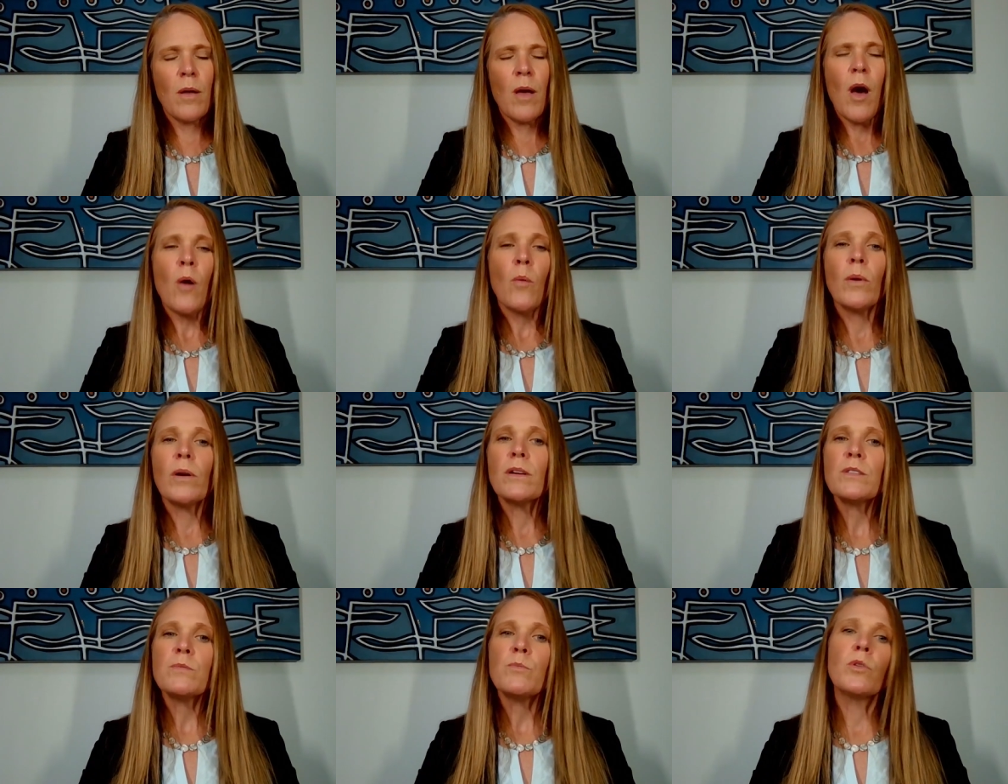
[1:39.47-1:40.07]

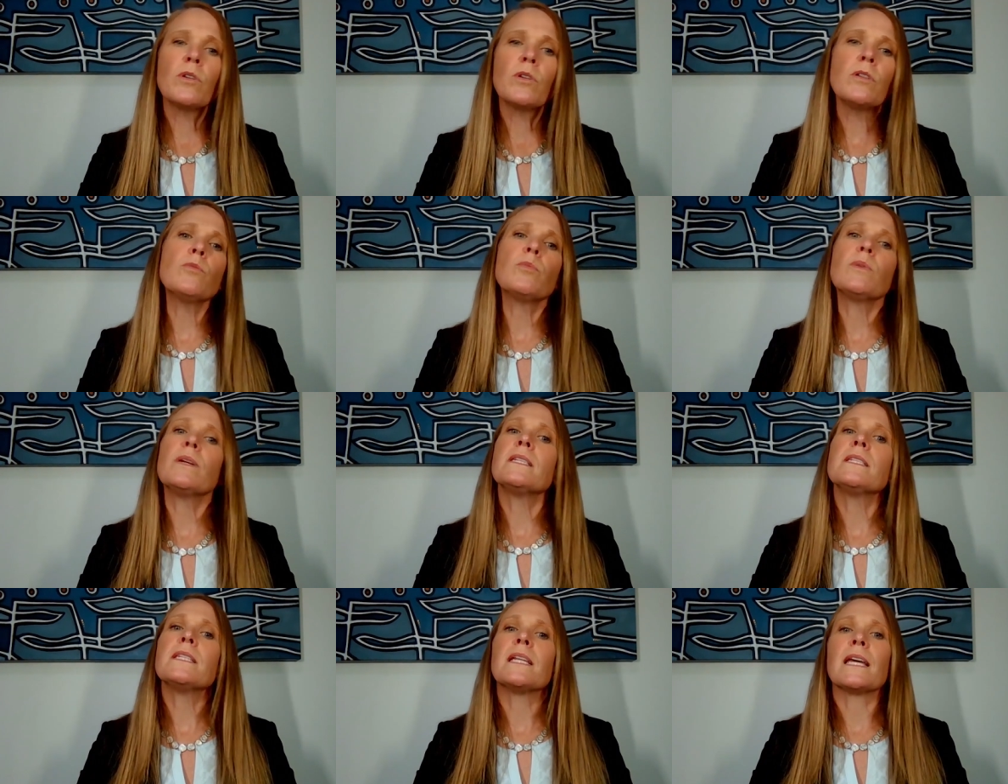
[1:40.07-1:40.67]
Whereas moral
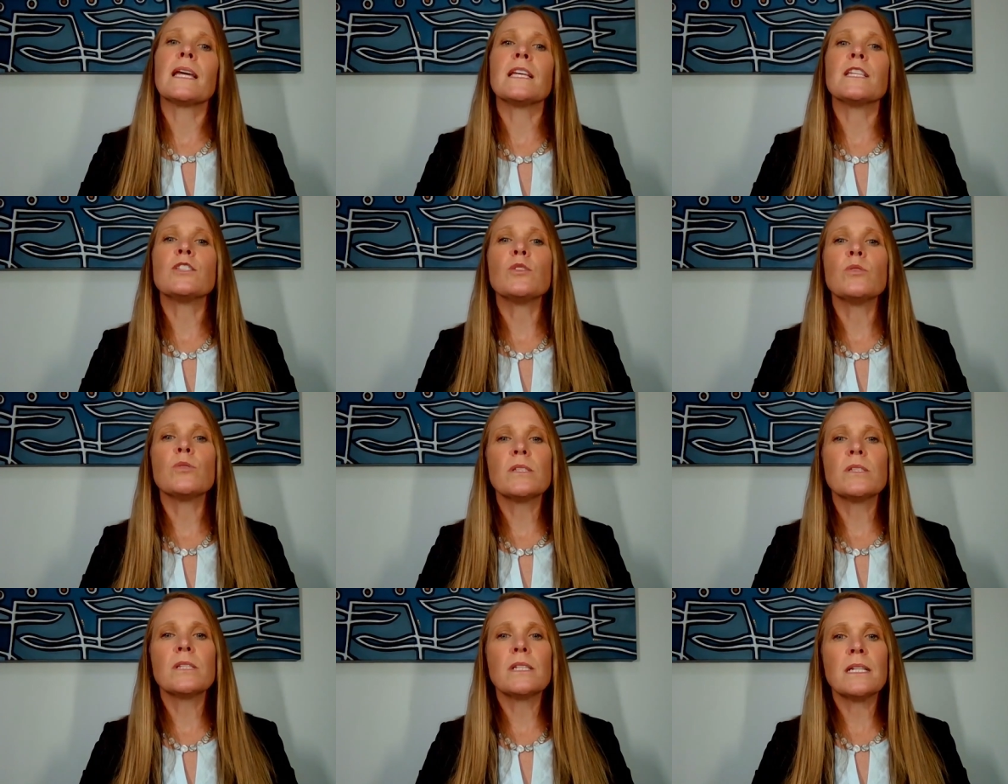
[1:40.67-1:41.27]
reasoning is
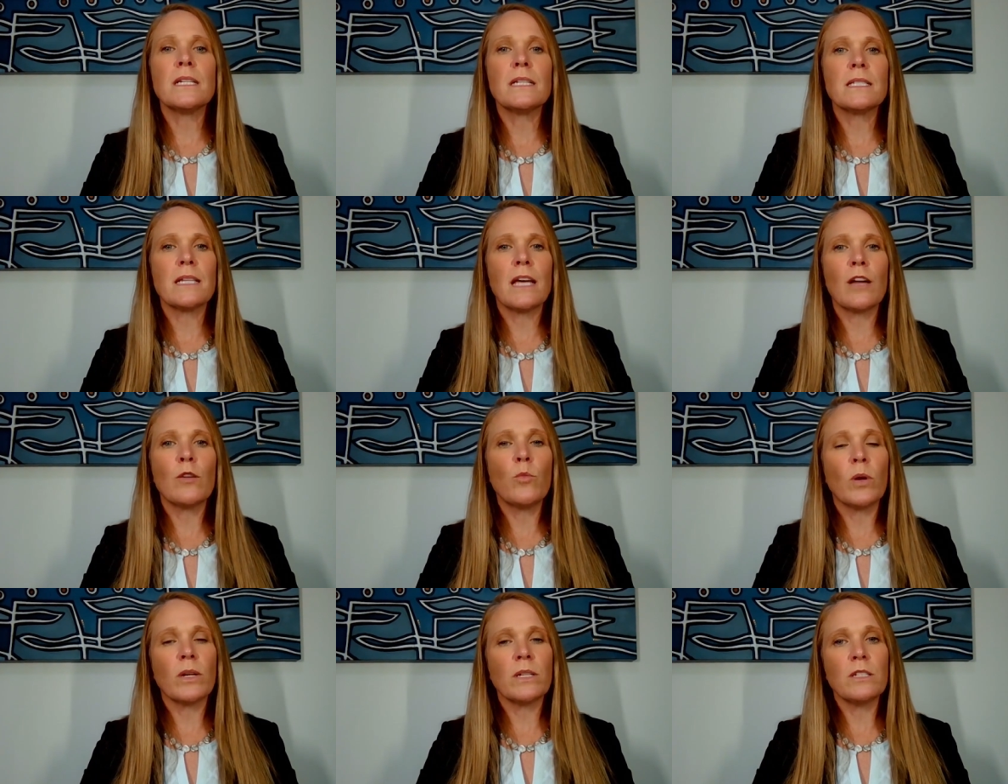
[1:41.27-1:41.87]
used to
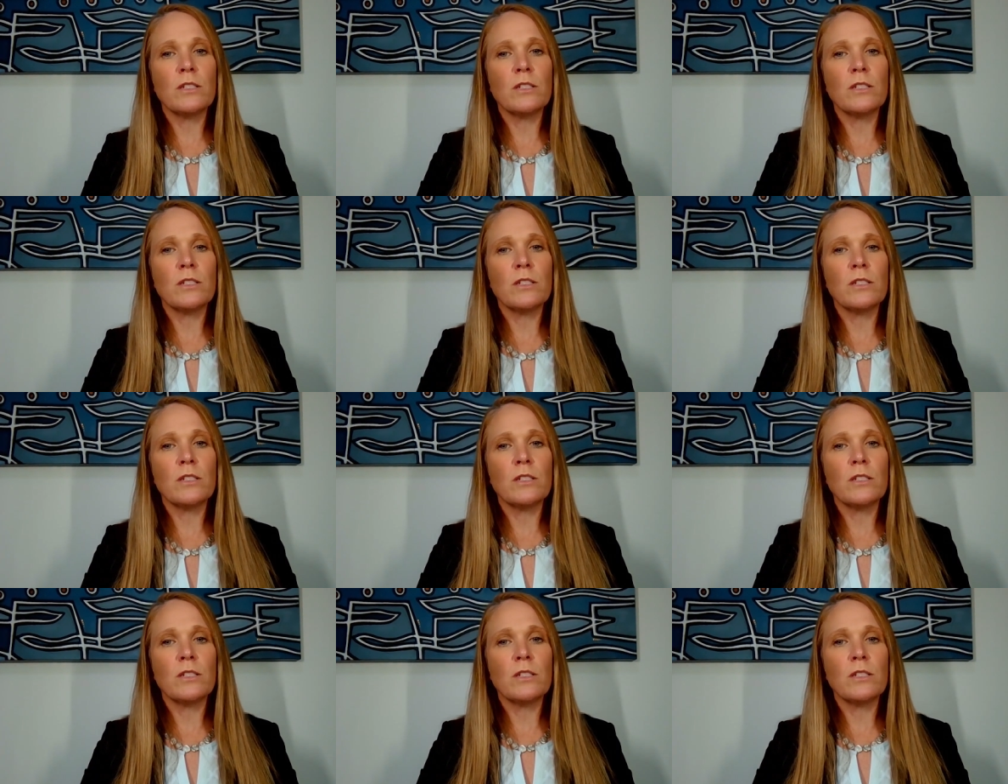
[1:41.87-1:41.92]
decide what to